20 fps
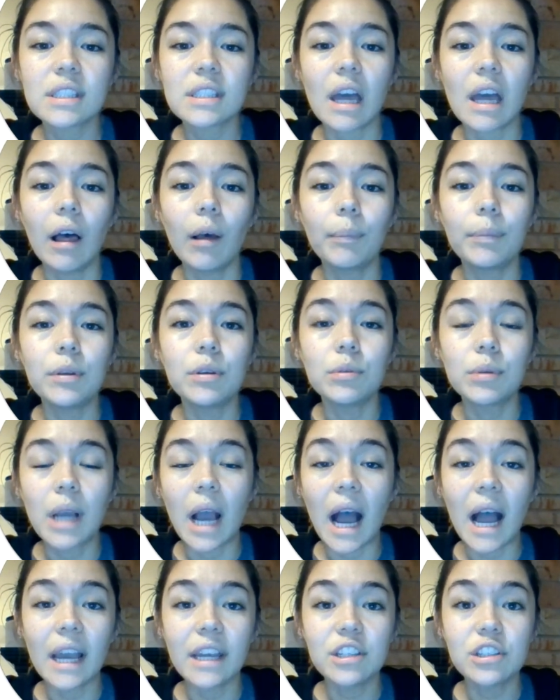to help you
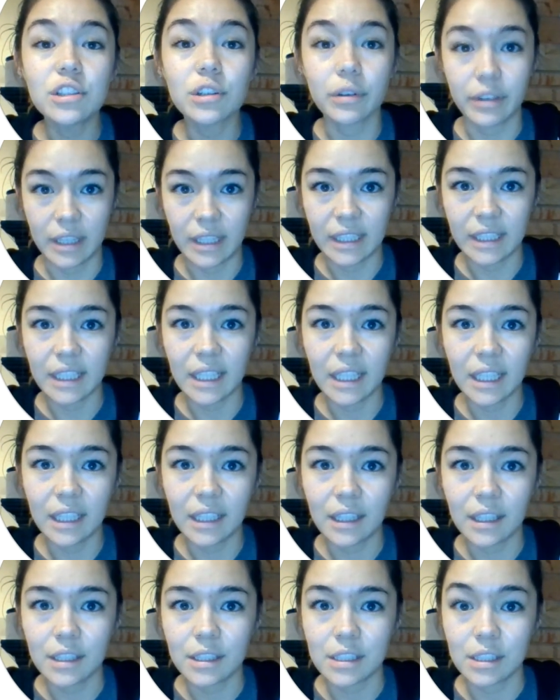guide your
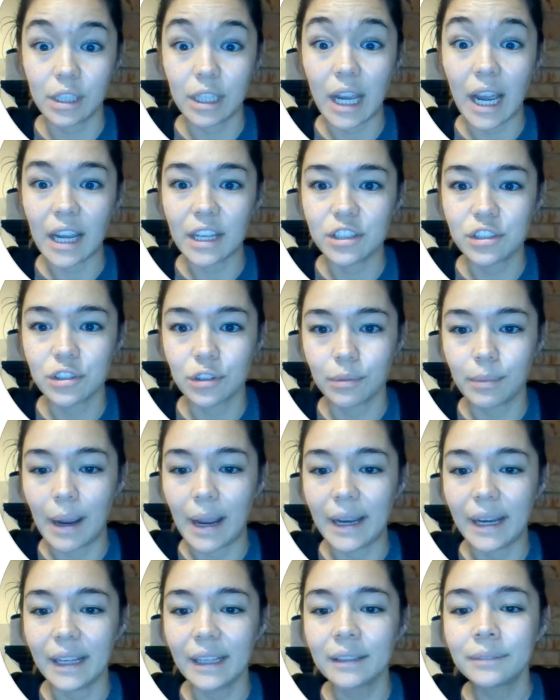thinking, to guide your
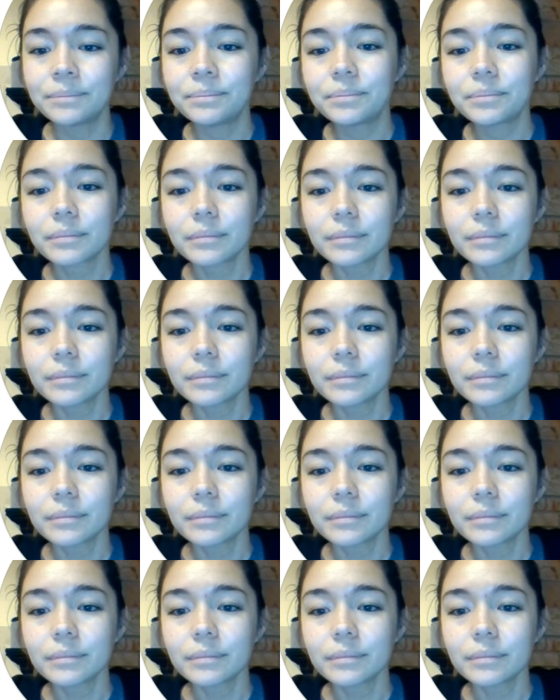writing.